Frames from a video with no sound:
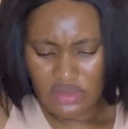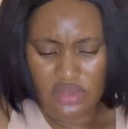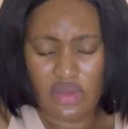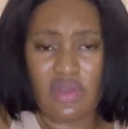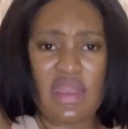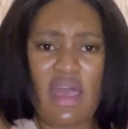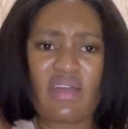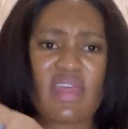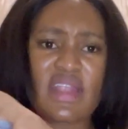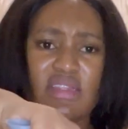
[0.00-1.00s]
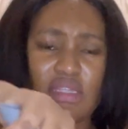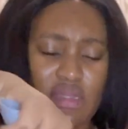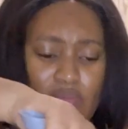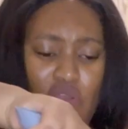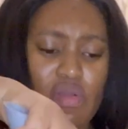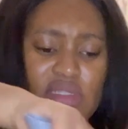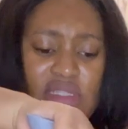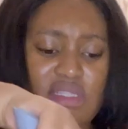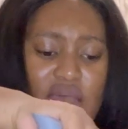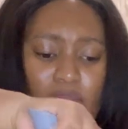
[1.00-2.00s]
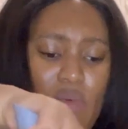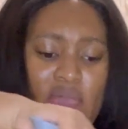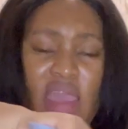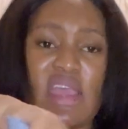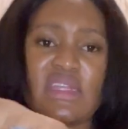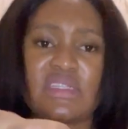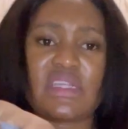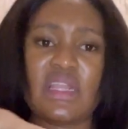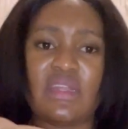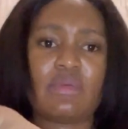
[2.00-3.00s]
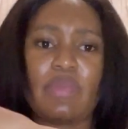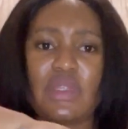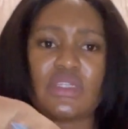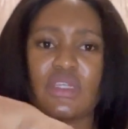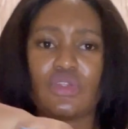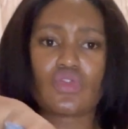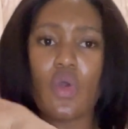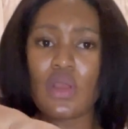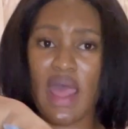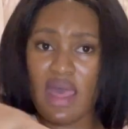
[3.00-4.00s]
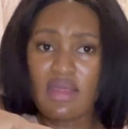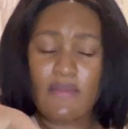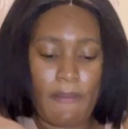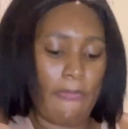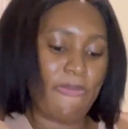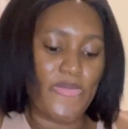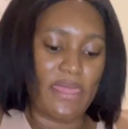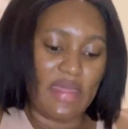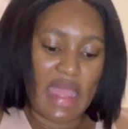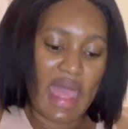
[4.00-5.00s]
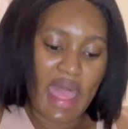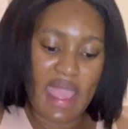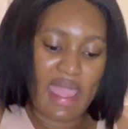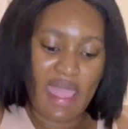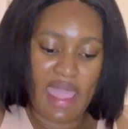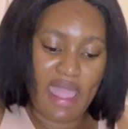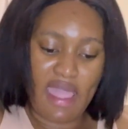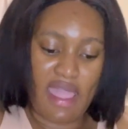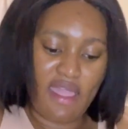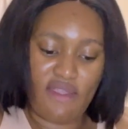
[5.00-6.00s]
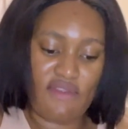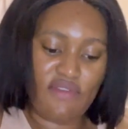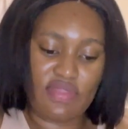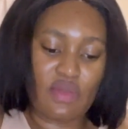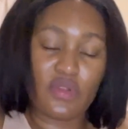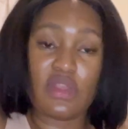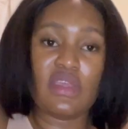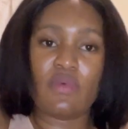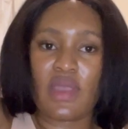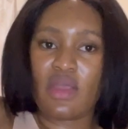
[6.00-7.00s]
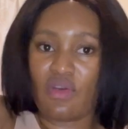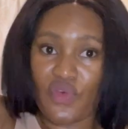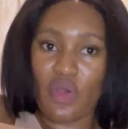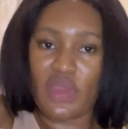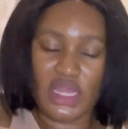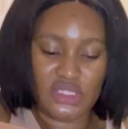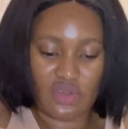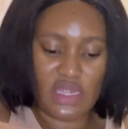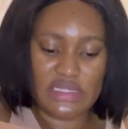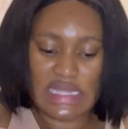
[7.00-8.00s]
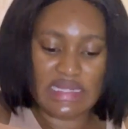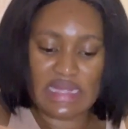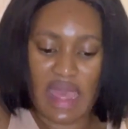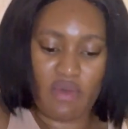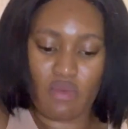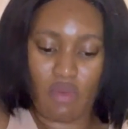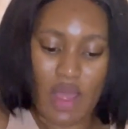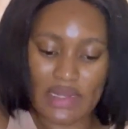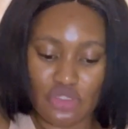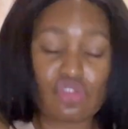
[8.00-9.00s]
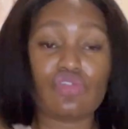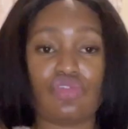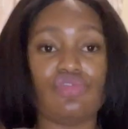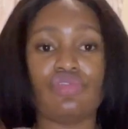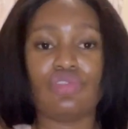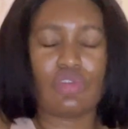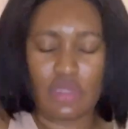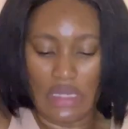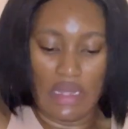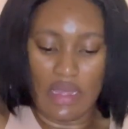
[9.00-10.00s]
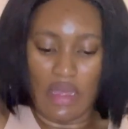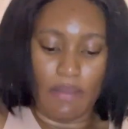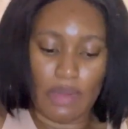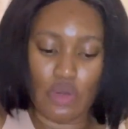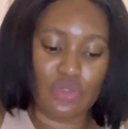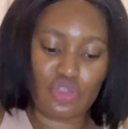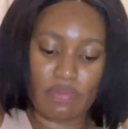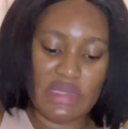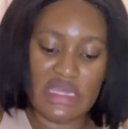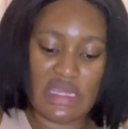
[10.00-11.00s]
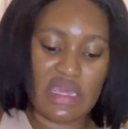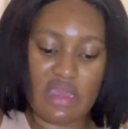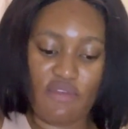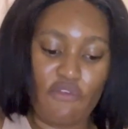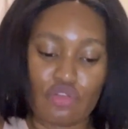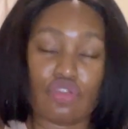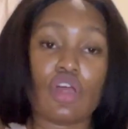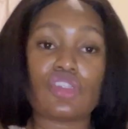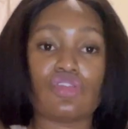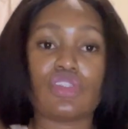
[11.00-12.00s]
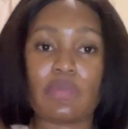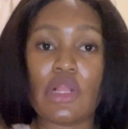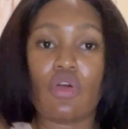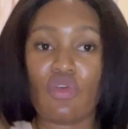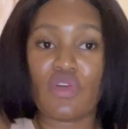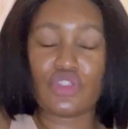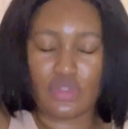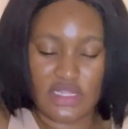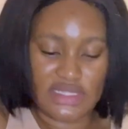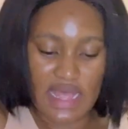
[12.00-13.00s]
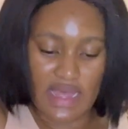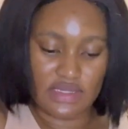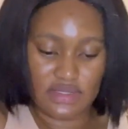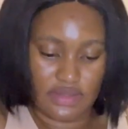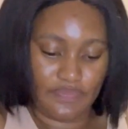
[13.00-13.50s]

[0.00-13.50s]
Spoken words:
So now that, because this Tupperware is a little bit taller, I have the leeway of going as crazy as I want to, but also being careful not to spill over to the sides.